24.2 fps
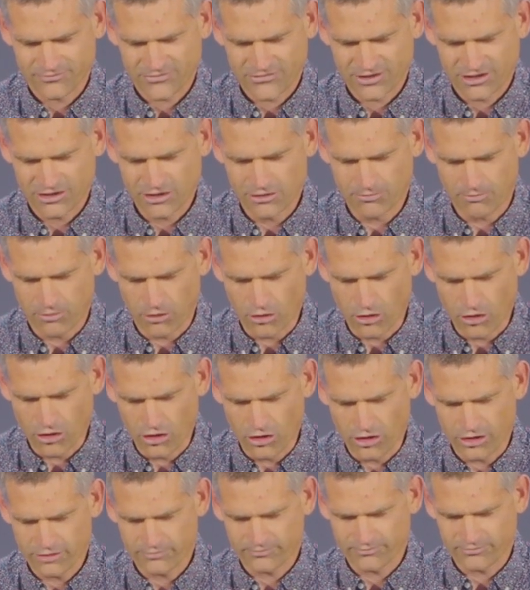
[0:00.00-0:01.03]
you
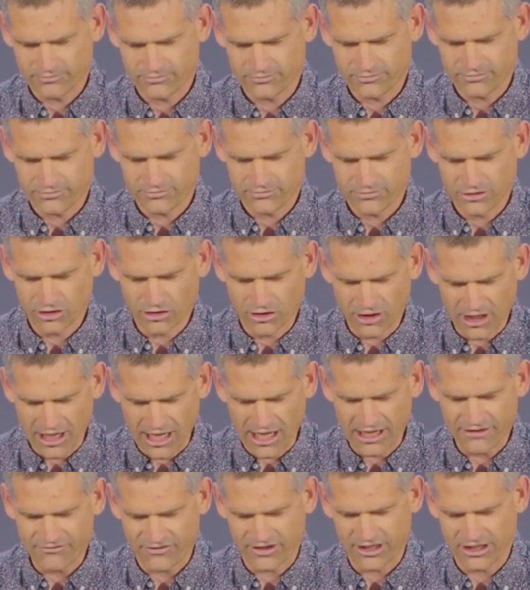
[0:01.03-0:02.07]
pour your
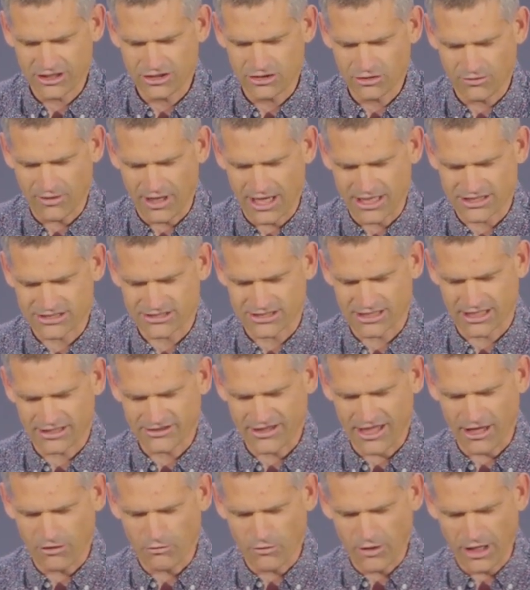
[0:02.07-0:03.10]
life into us like
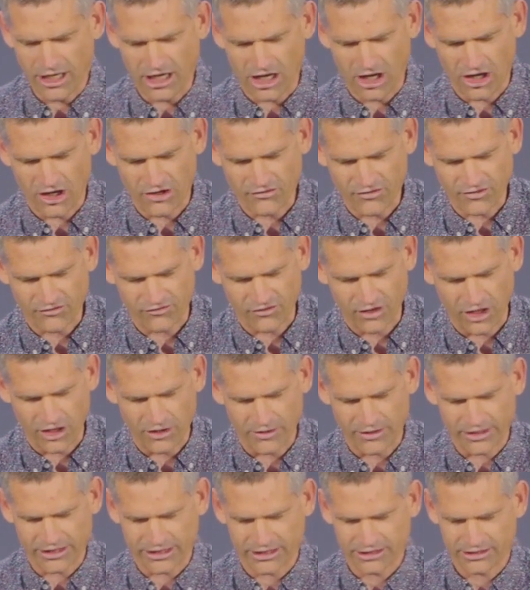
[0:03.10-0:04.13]
that well
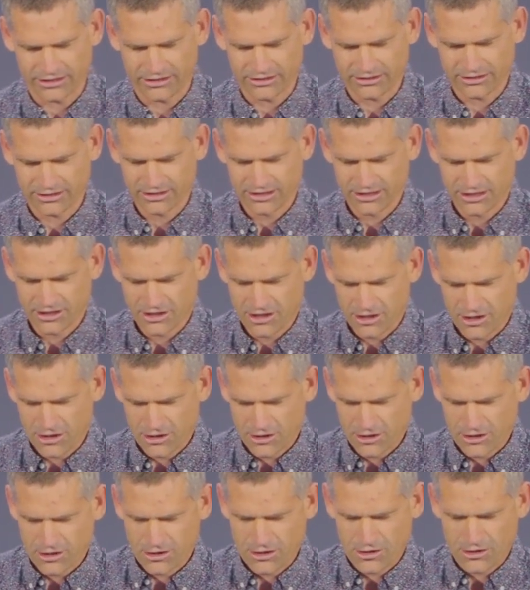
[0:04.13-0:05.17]
overflowing.
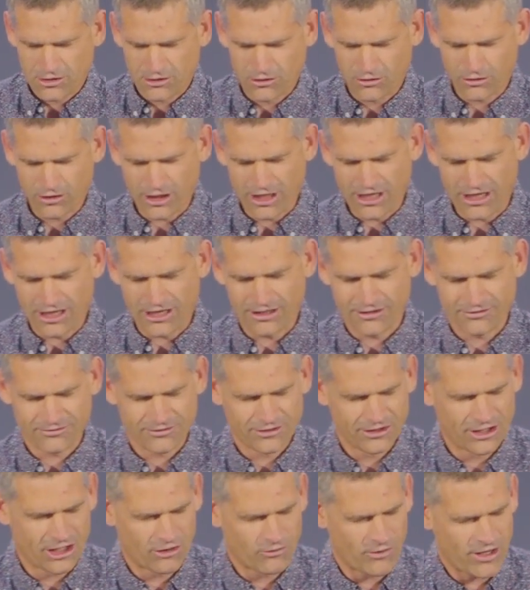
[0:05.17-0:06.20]
Lord,
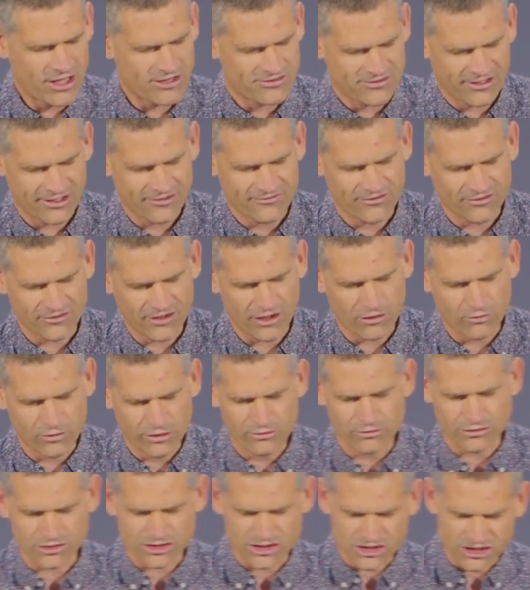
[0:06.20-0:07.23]
we're thankful that we
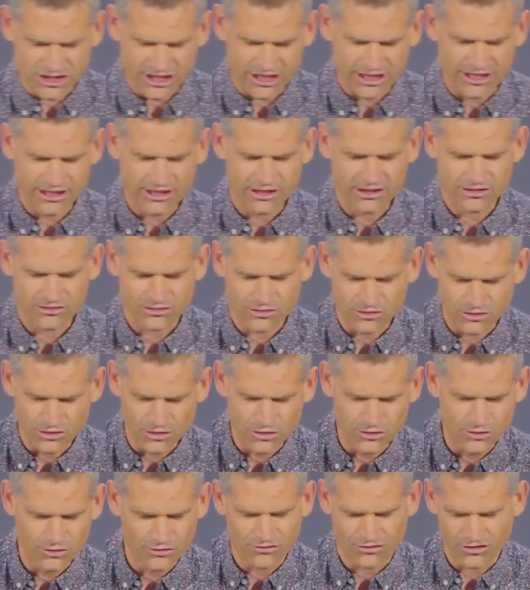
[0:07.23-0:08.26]
will sing to
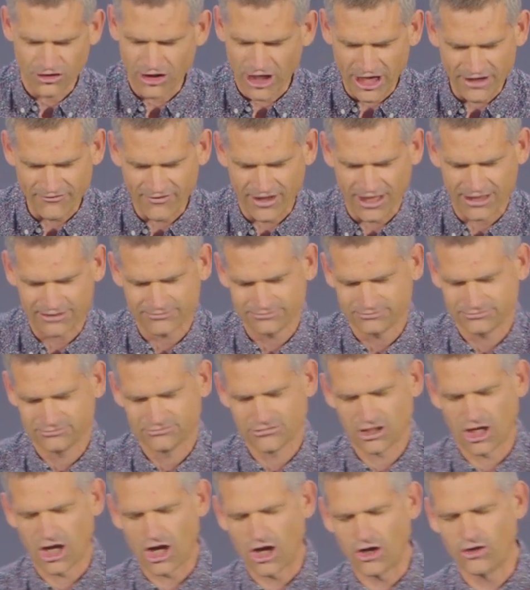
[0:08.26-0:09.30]
you forever.
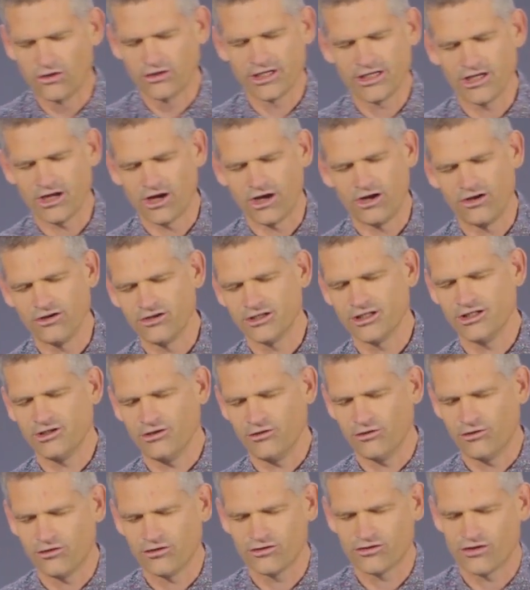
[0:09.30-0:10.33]
Holy, holy
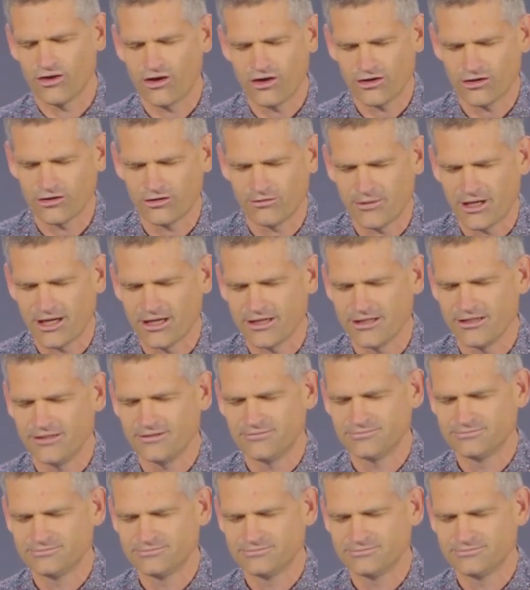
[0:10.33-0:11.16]
Lord God Almighty.